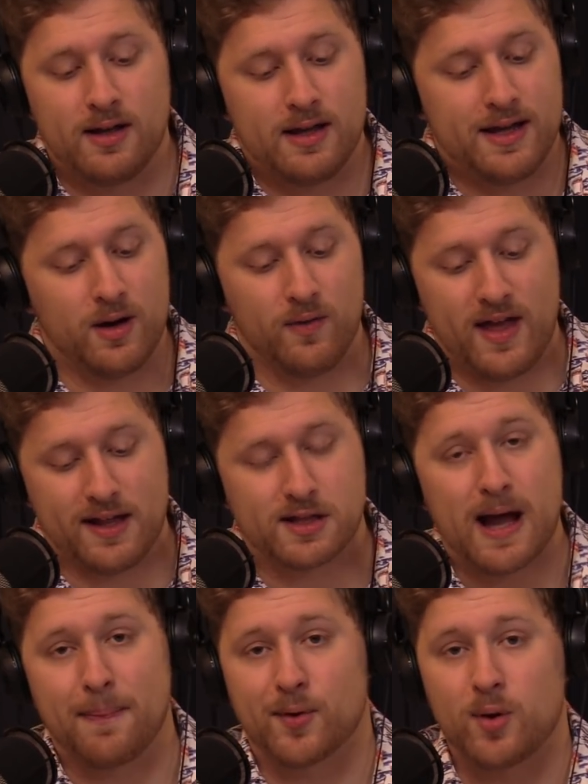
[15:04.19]
You know, they
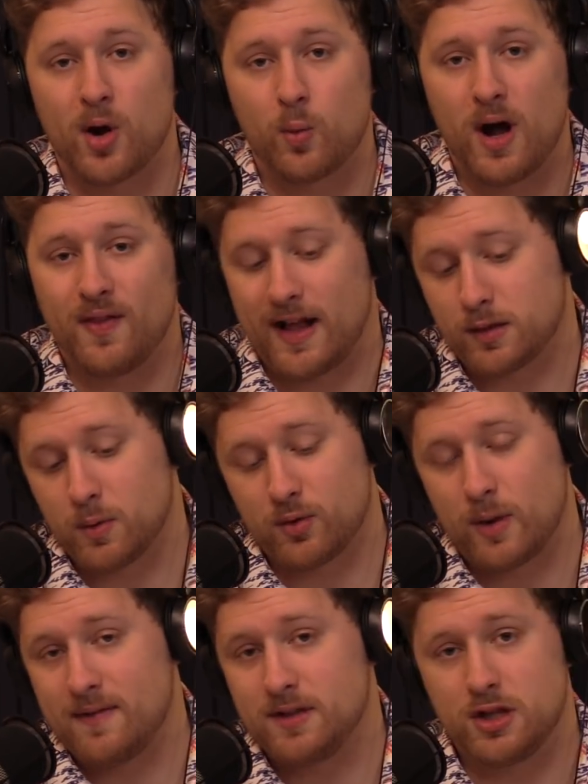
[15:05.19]
stop the run well. That's what the
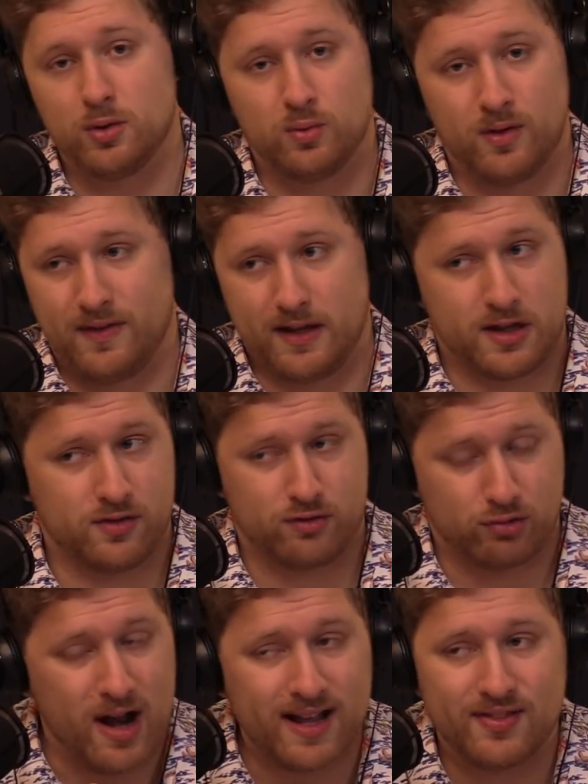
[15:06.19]
Ravens do. Their
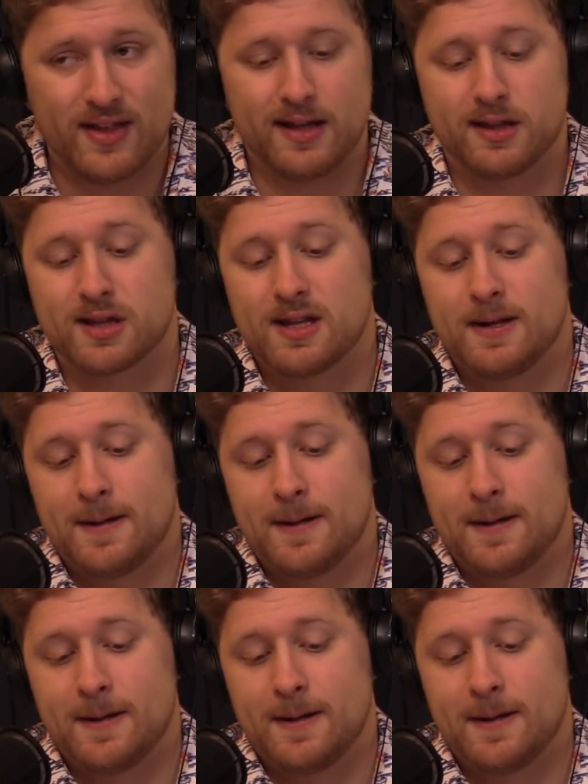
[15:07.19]
strength is.